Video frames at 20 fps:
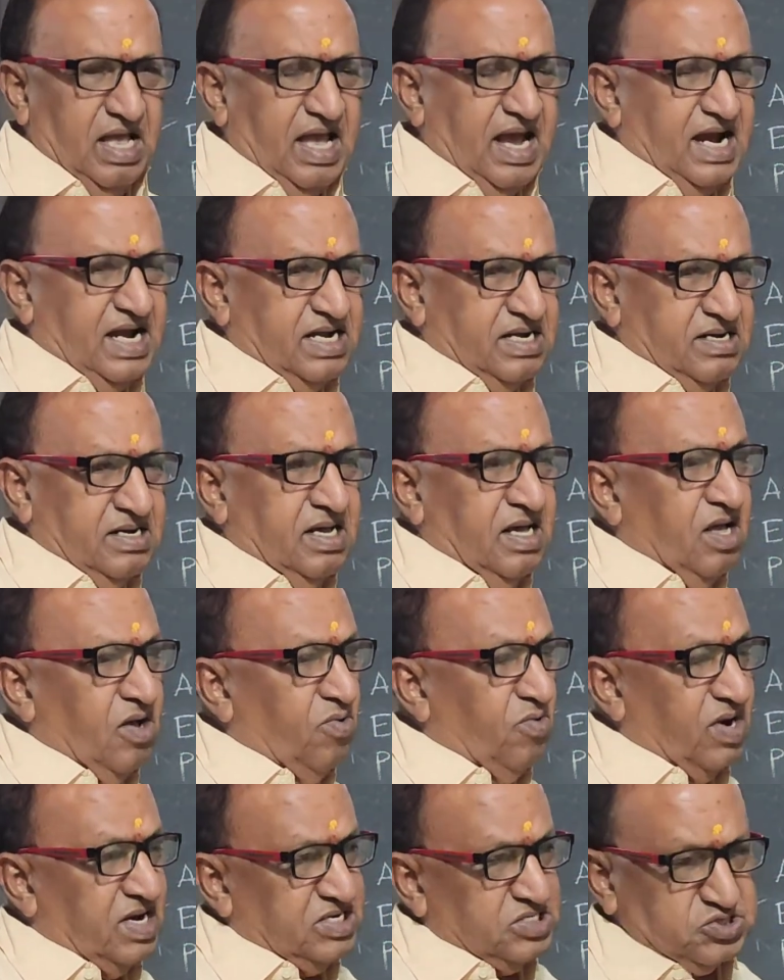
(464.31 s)
And
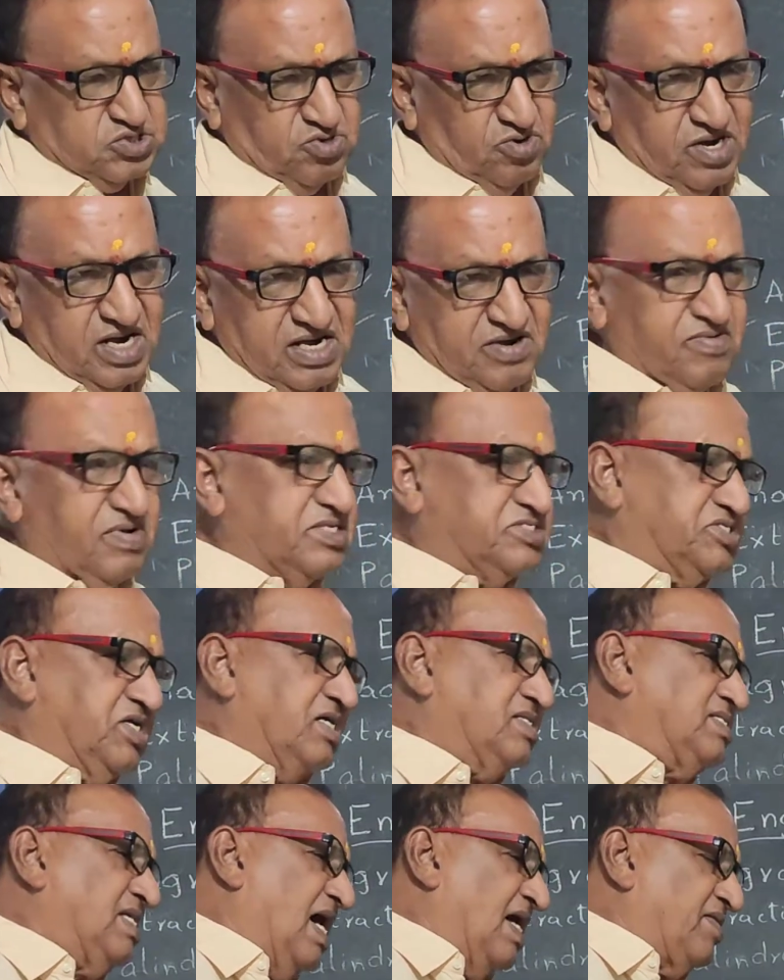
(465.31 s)
one student will
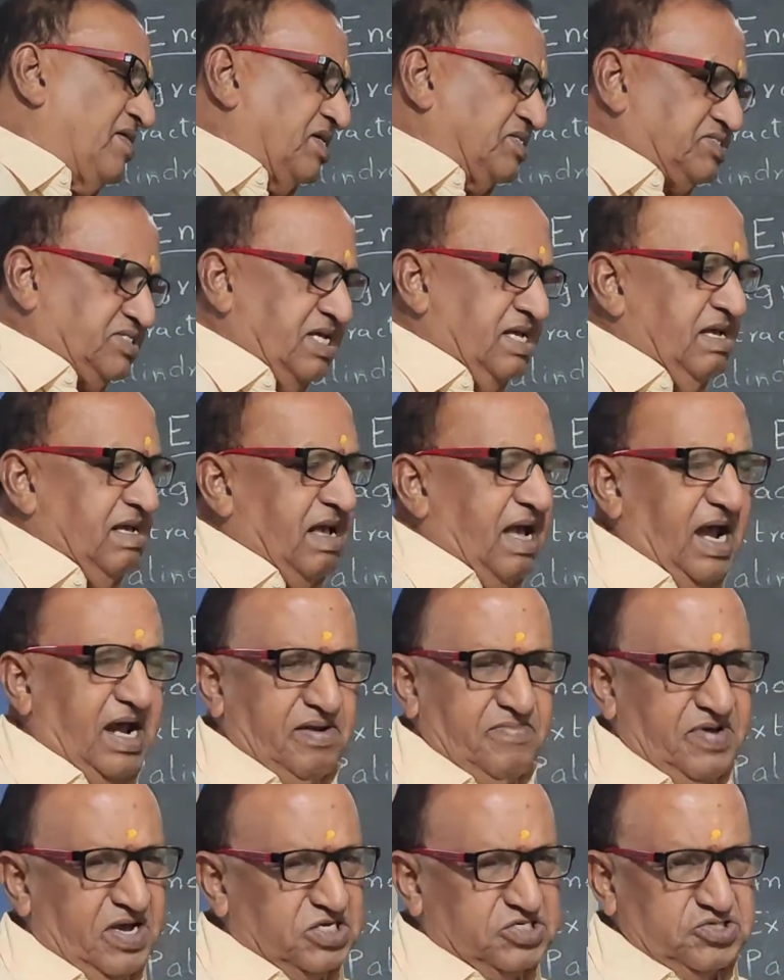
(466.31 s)
check the others
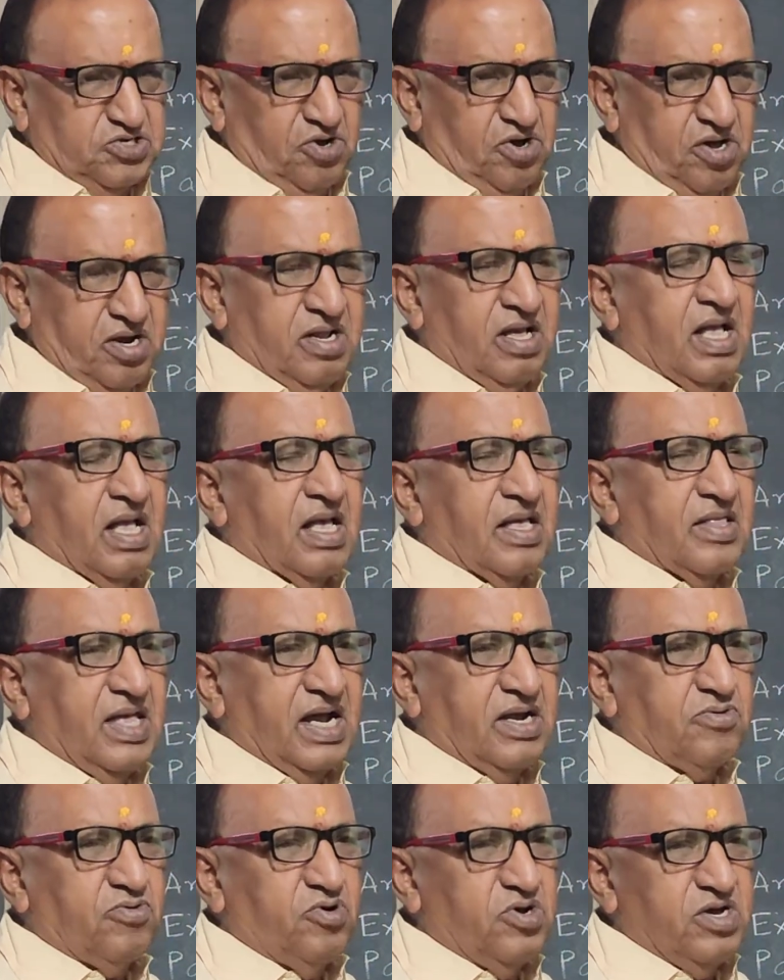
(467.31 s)
and make sure
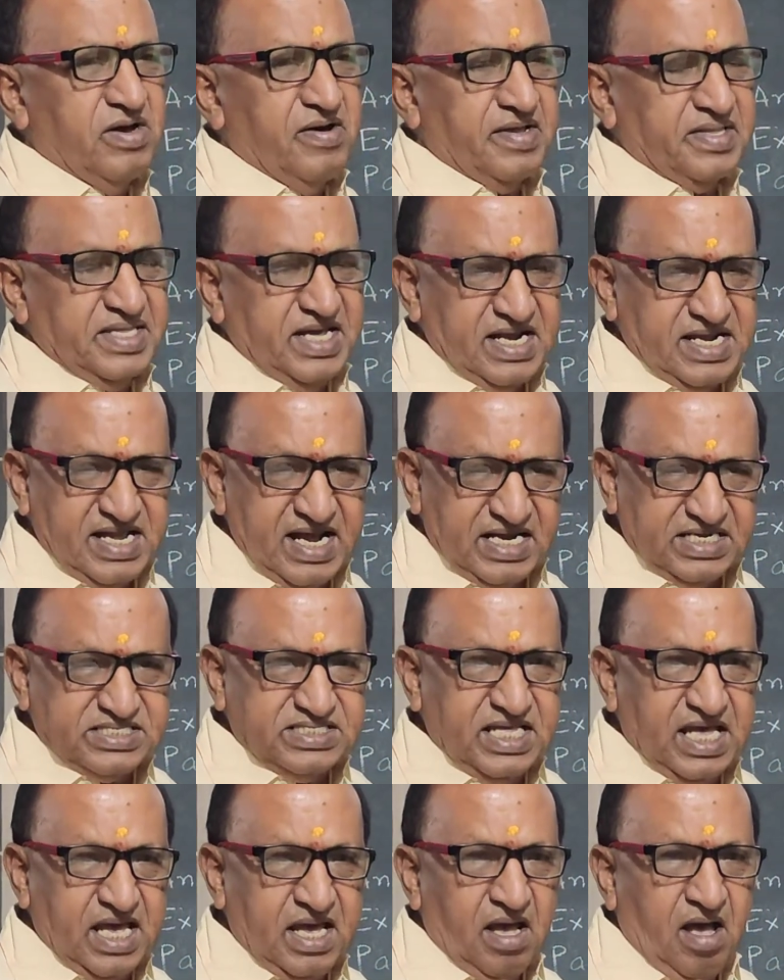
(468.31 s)
that whoever that gets
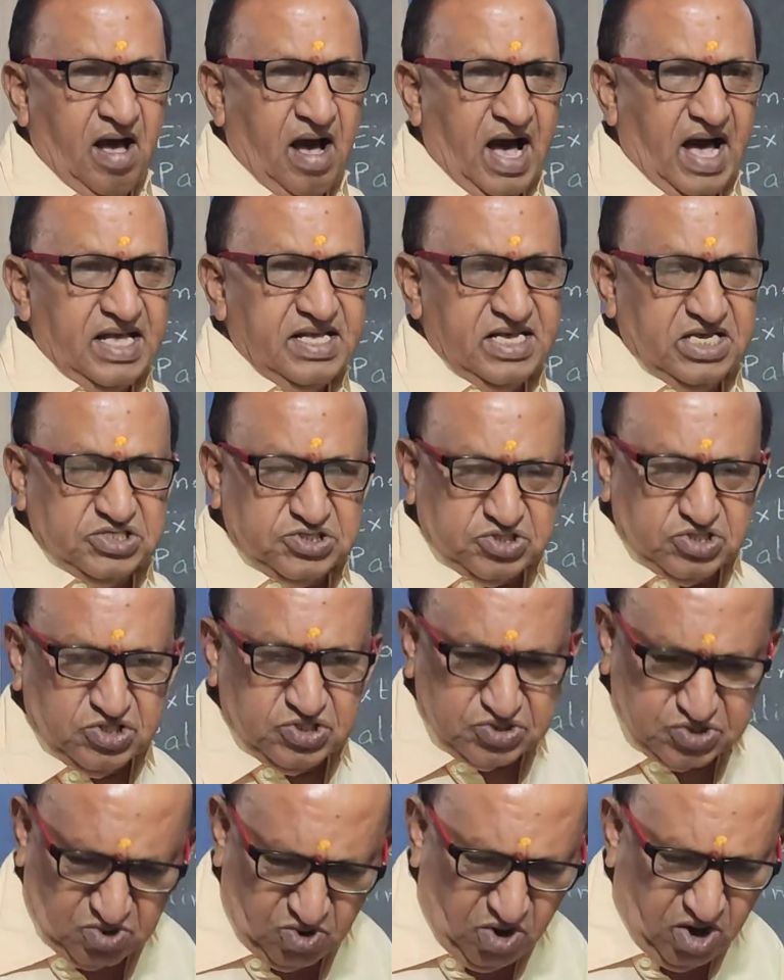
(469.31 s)
the highest
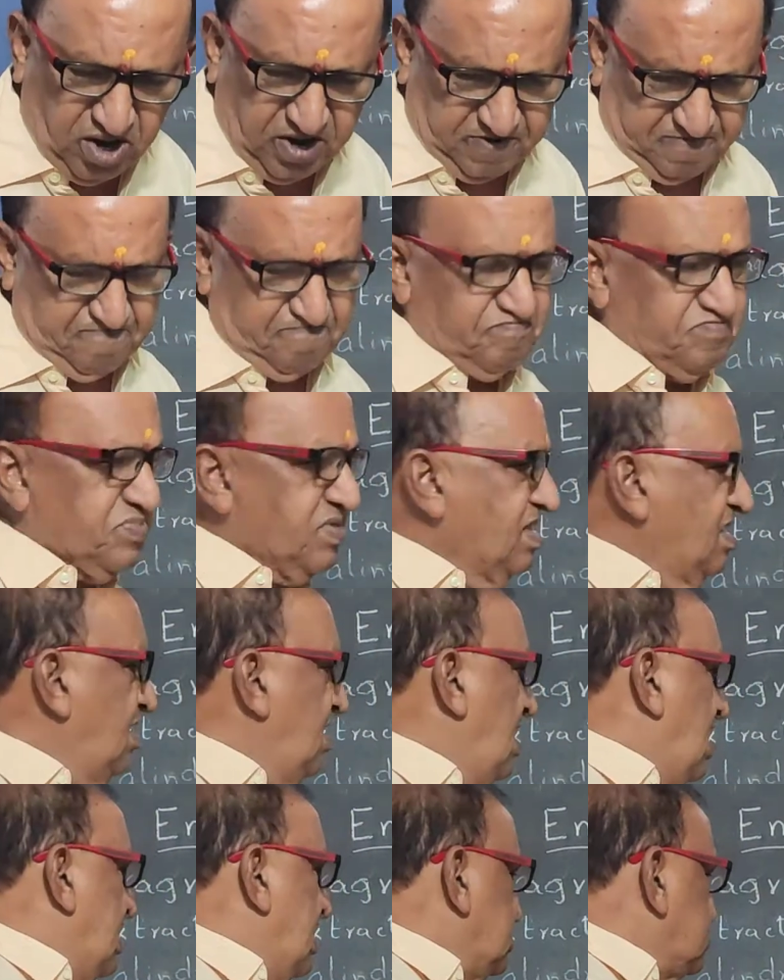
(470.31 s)
score
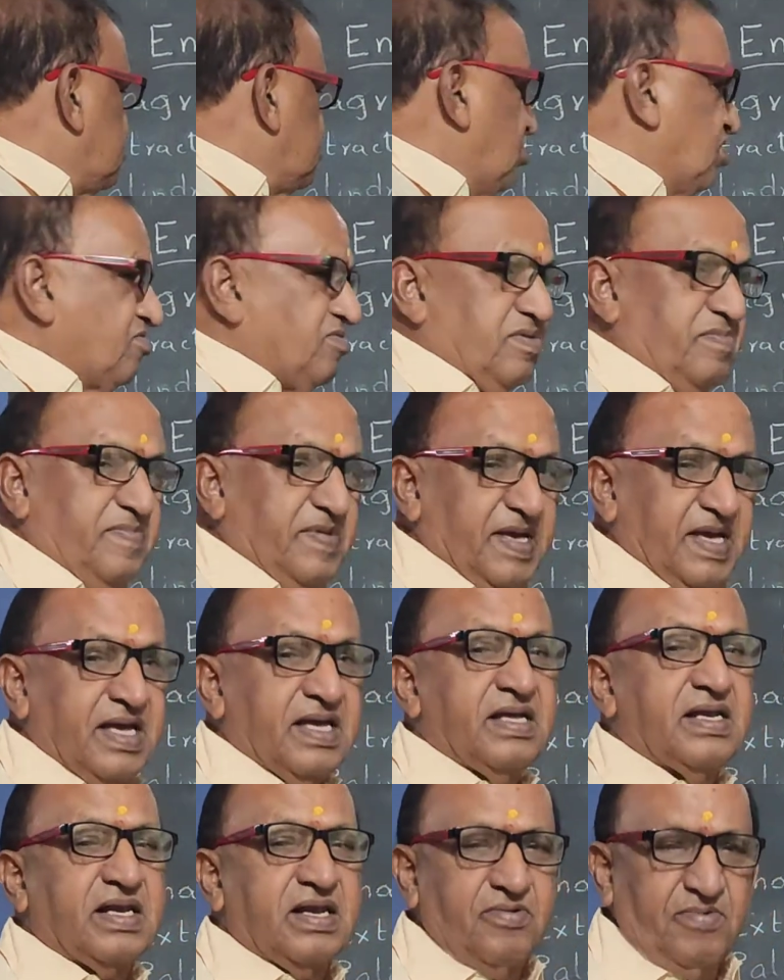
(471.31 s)
will
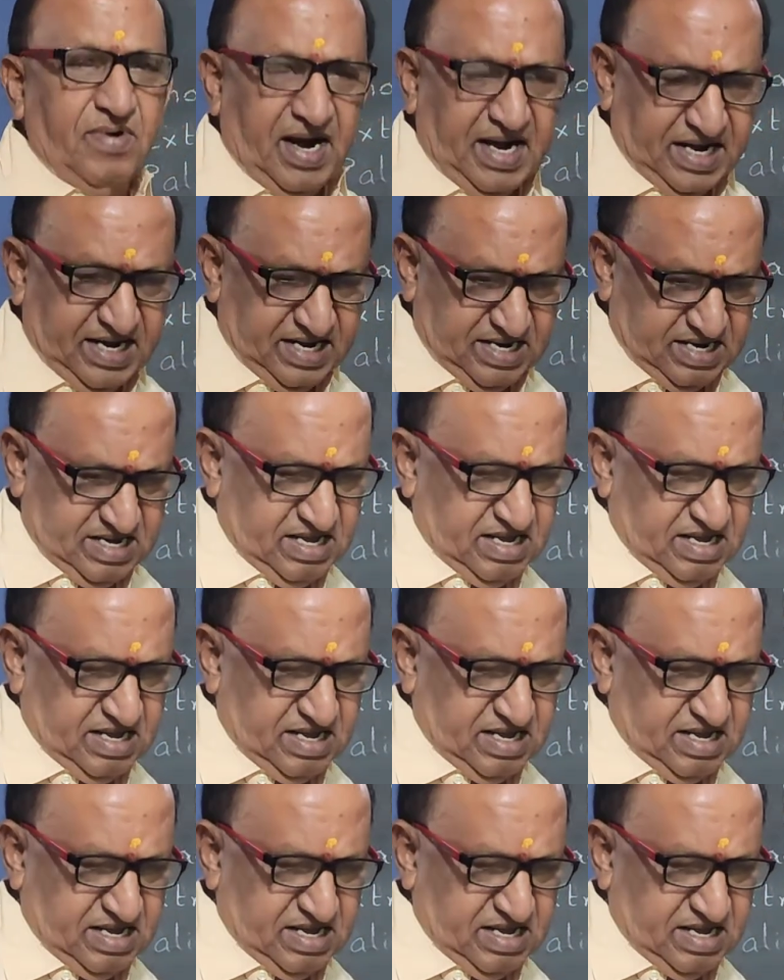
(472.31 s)
be rewarded.